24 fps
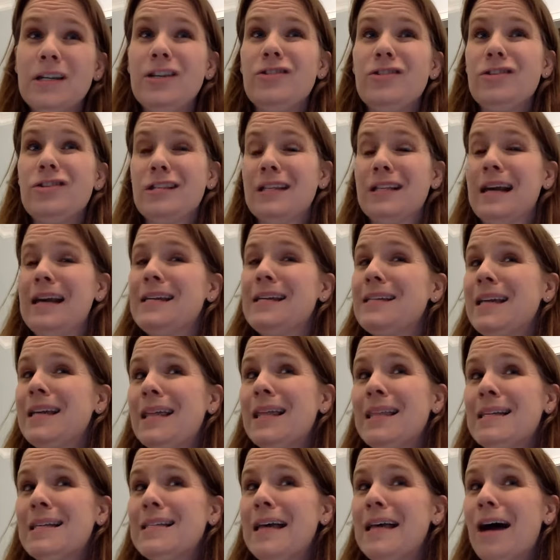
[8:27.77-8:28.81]
you just like to get
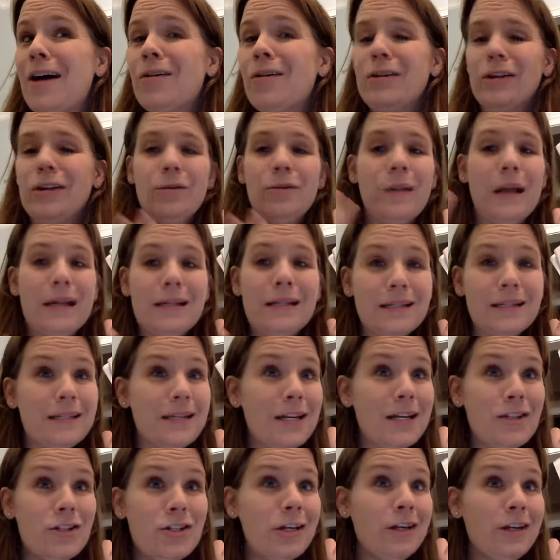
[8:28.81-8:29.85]
this out and you like to
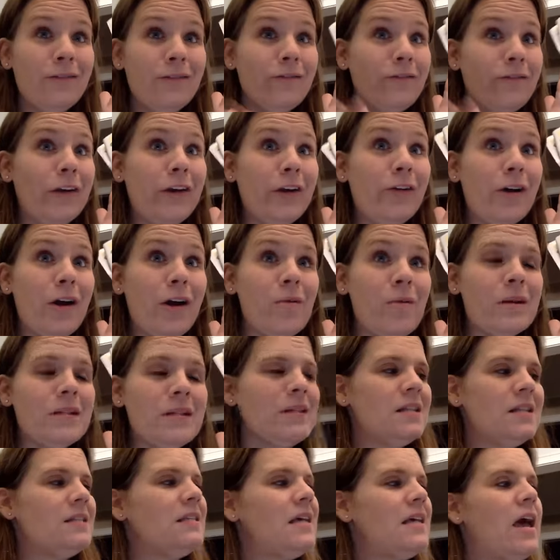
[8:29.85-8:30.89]
touch it and figure out what's
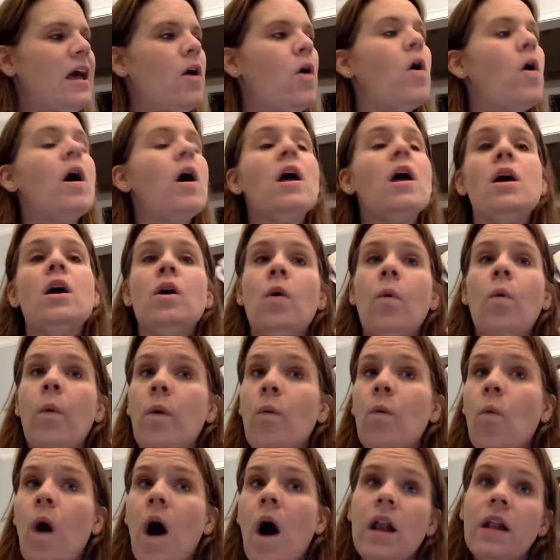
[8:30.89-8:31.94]
on sale, we
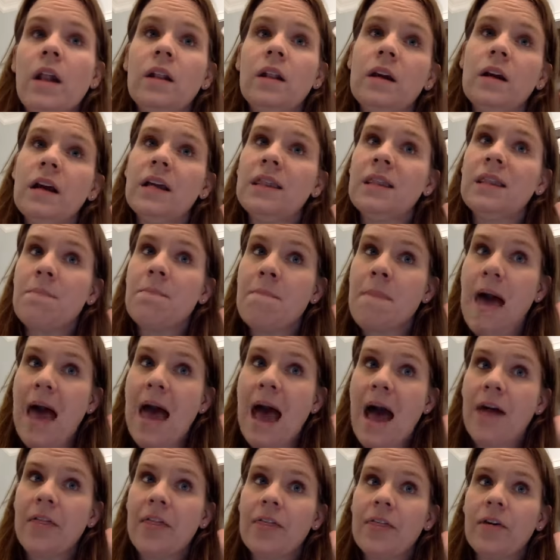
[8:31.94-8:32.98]
want to look at the
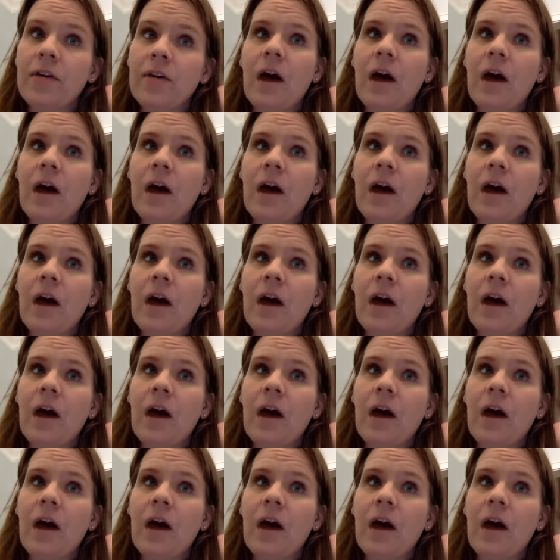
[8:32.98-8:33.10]
math.